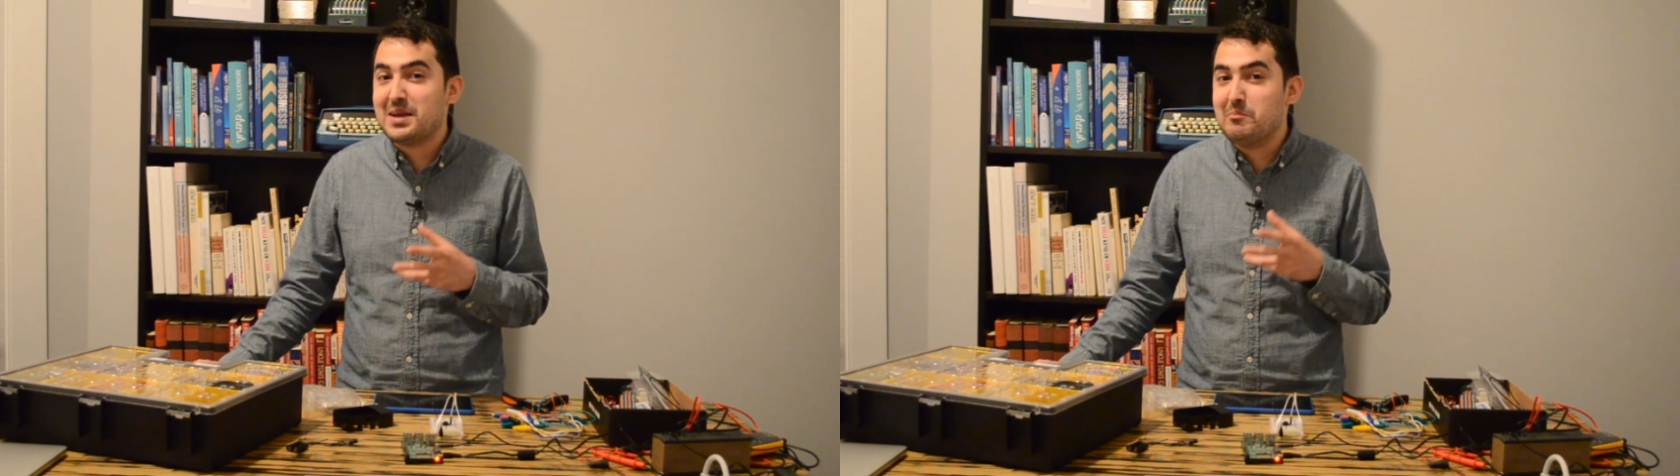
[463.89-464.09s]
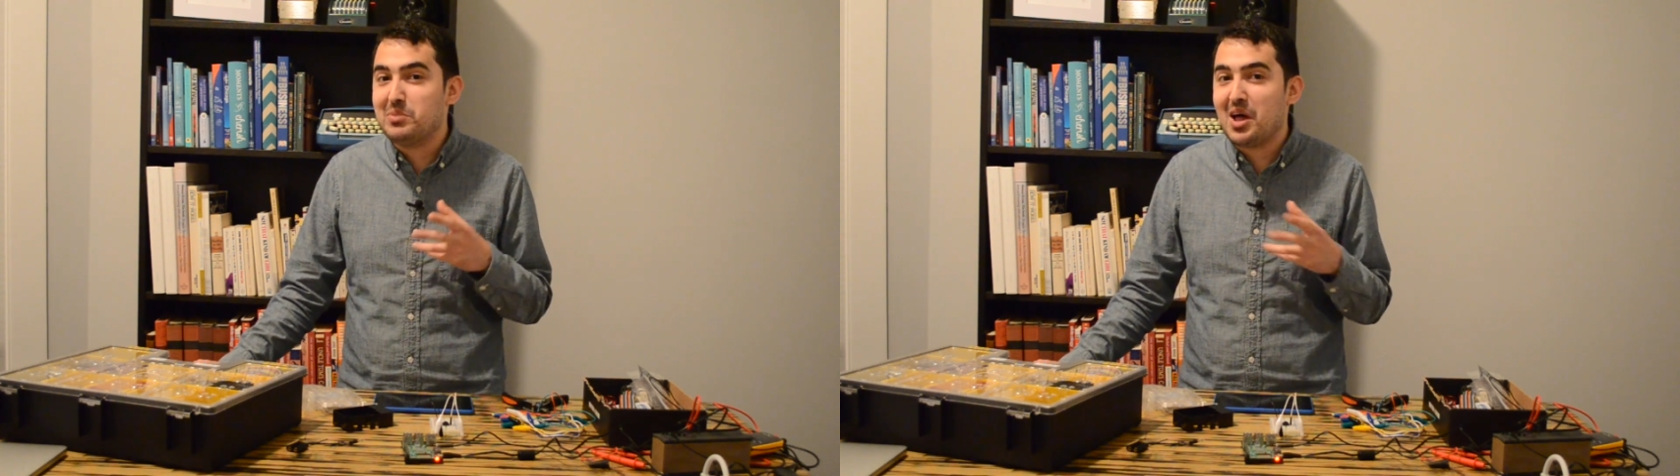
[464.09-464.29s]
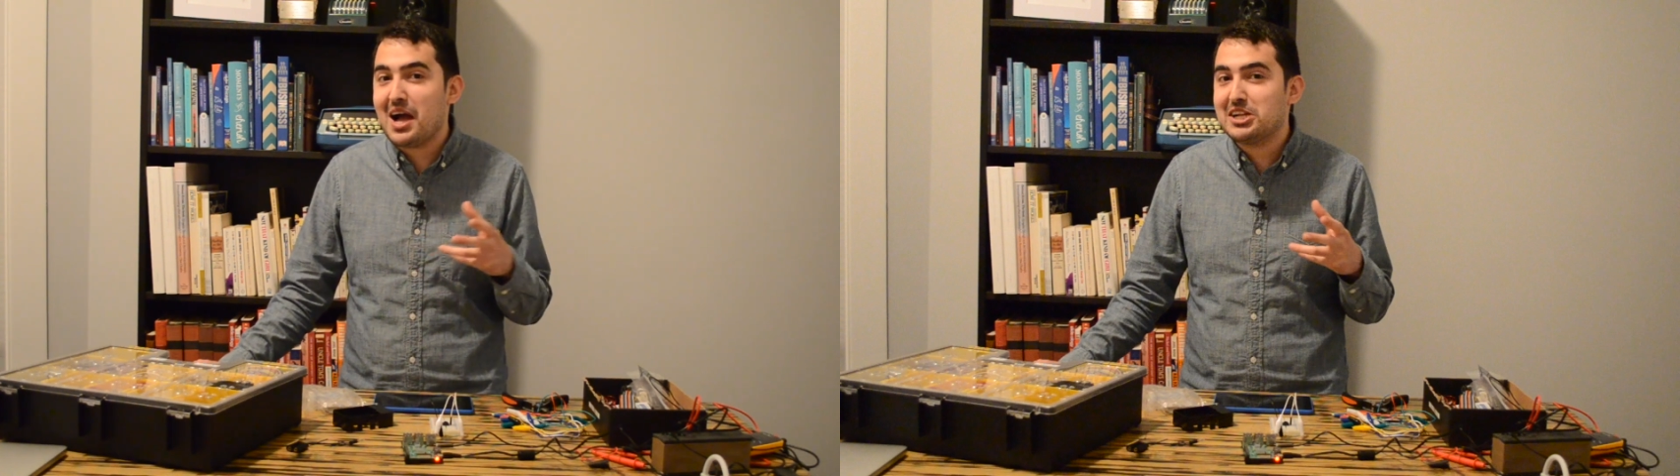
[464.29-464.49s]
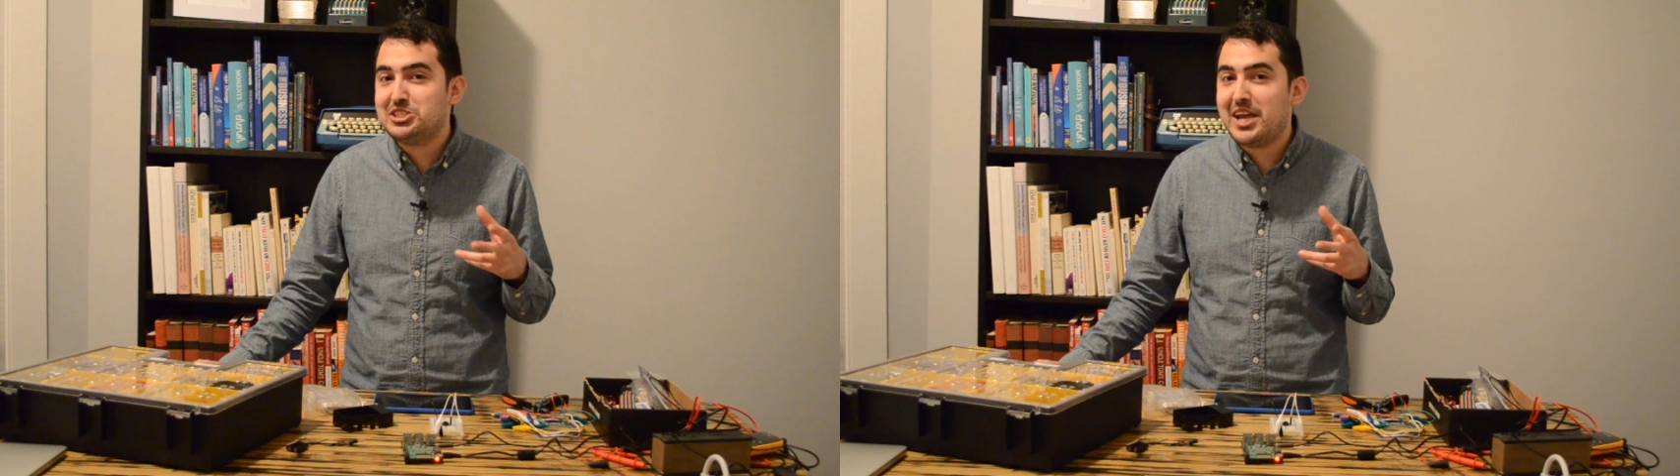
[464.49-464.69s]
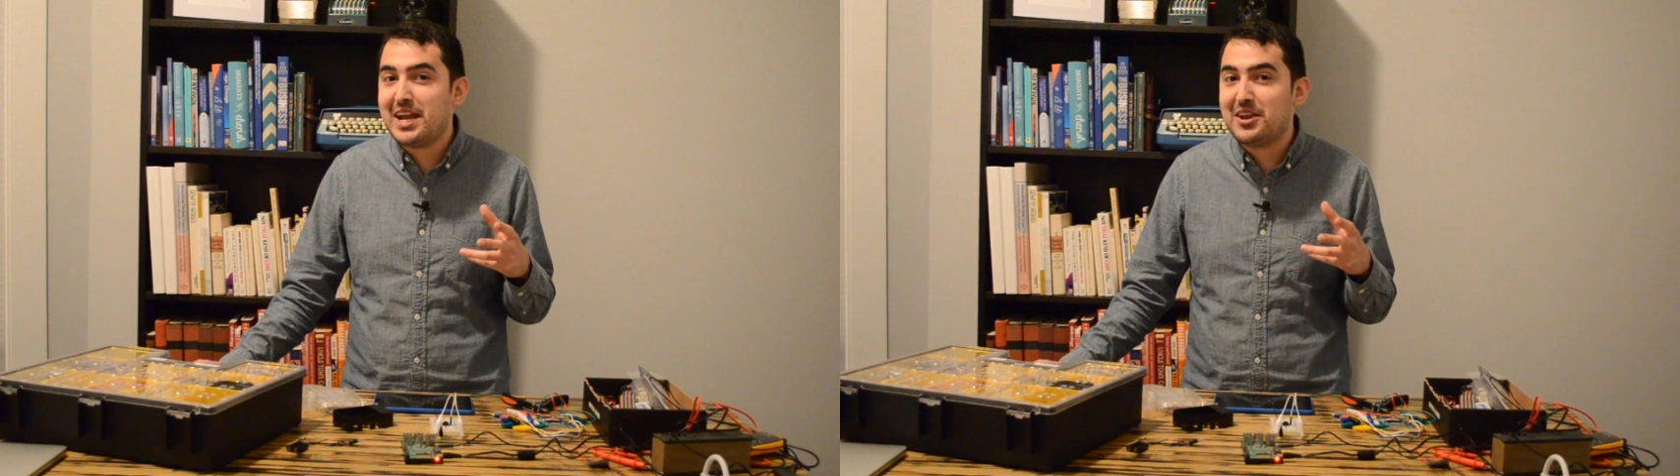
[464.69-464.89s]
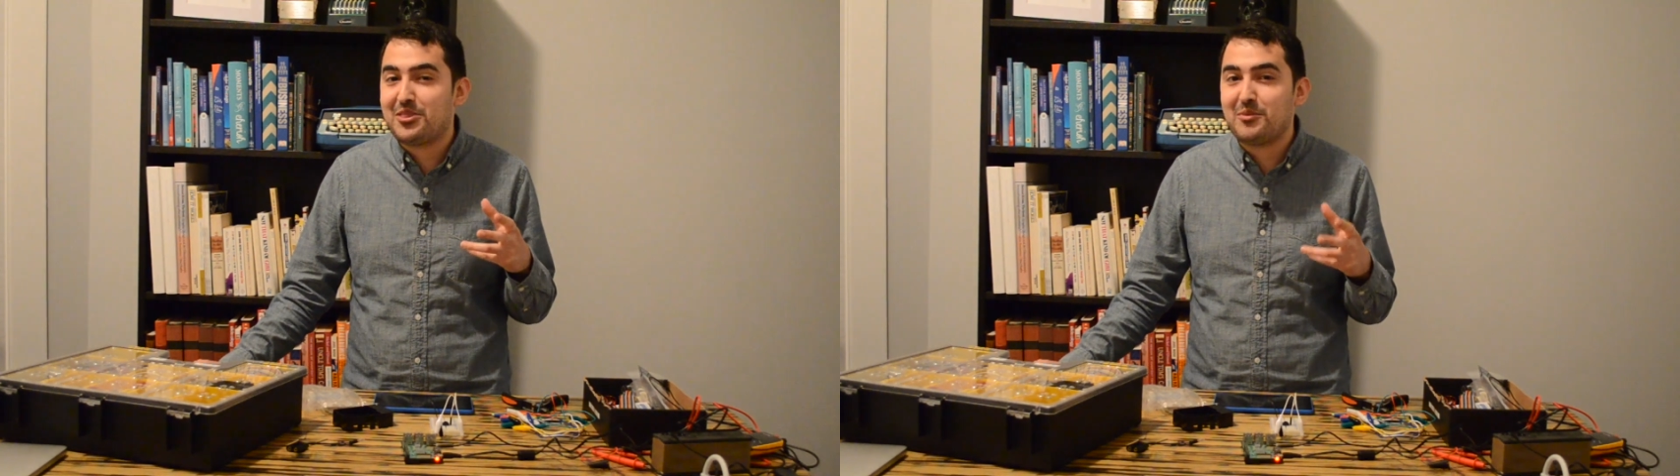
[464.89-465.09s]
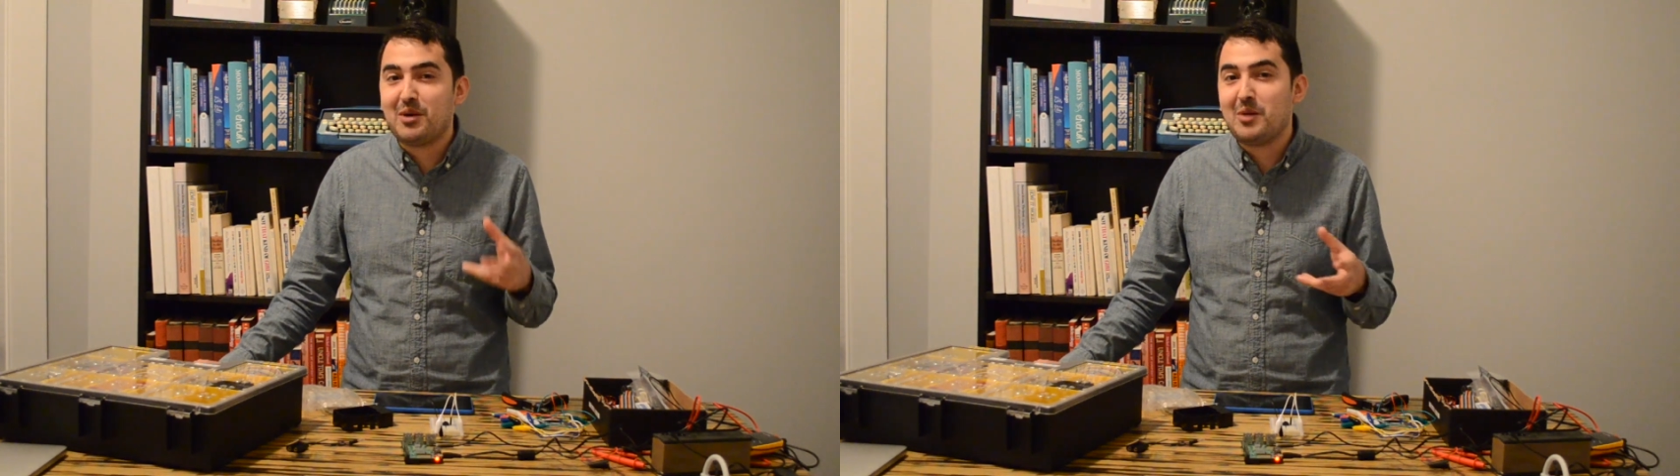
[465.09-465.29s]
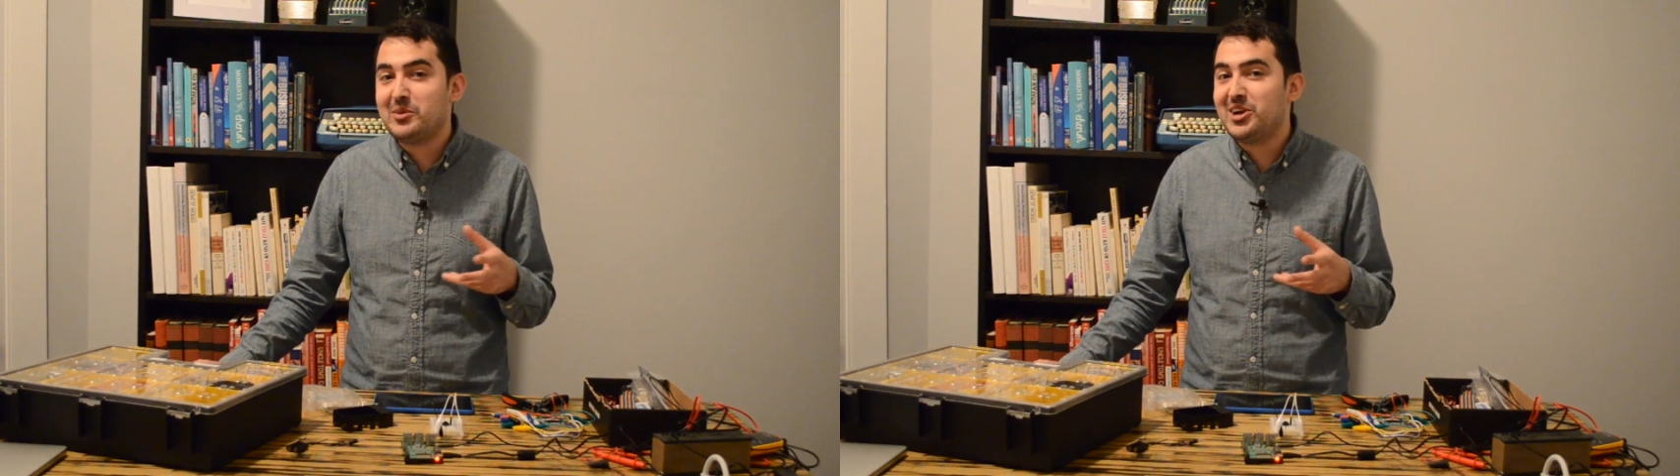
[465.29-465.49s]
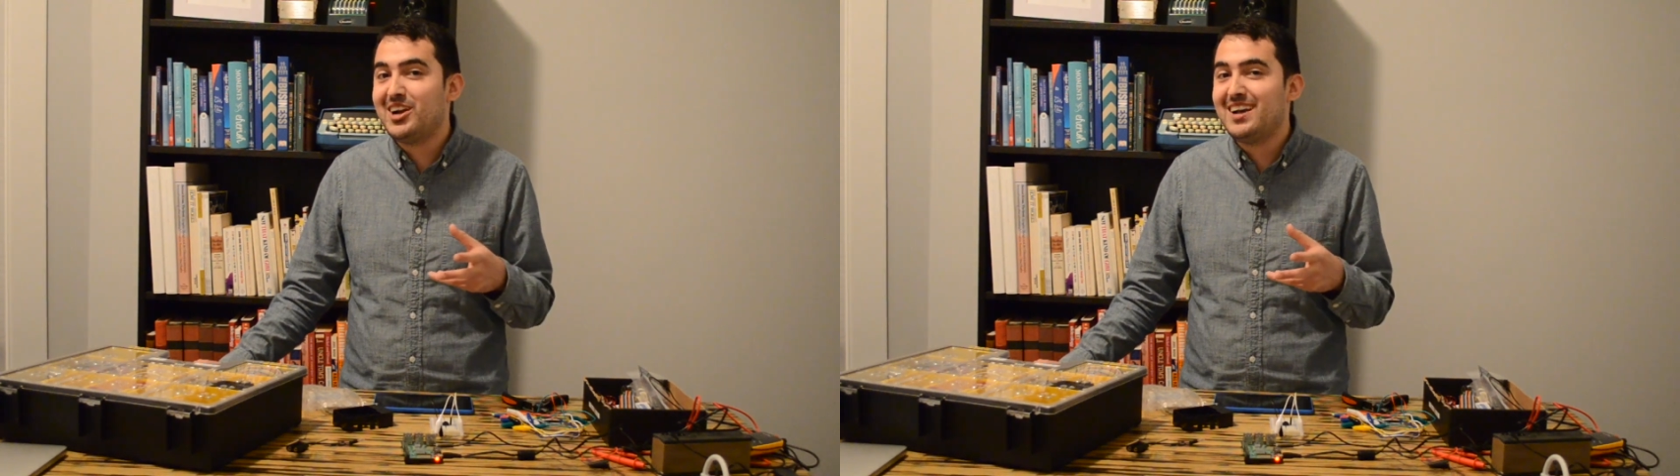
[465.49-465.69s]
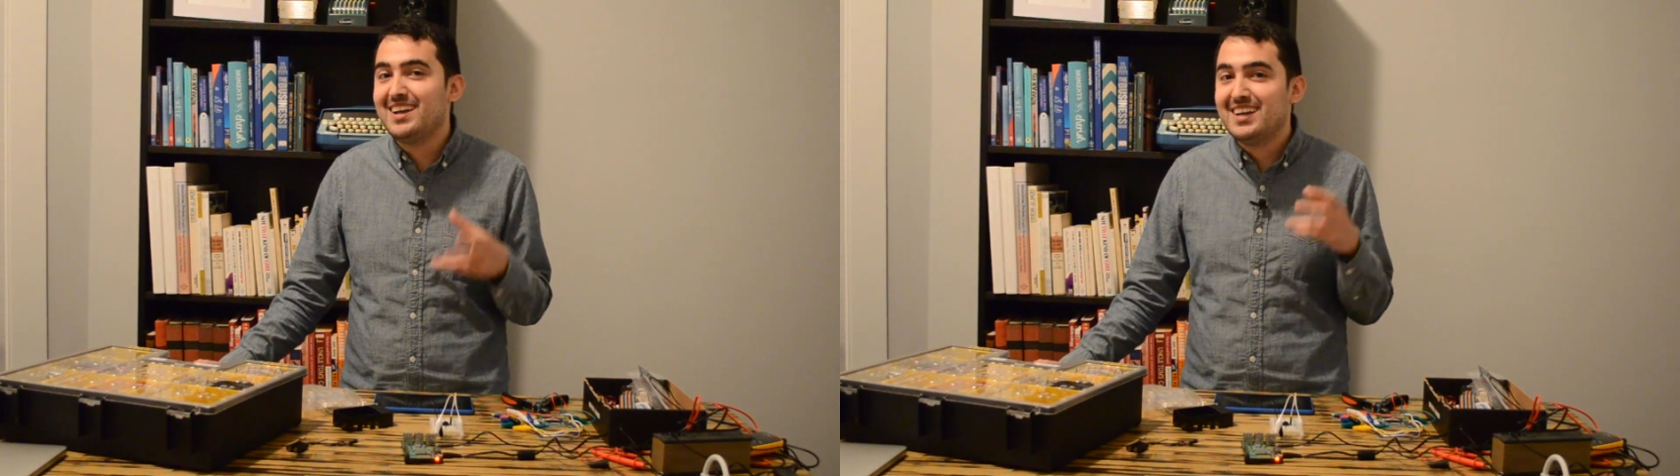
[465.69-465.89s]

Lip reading: a blockchain thermometer,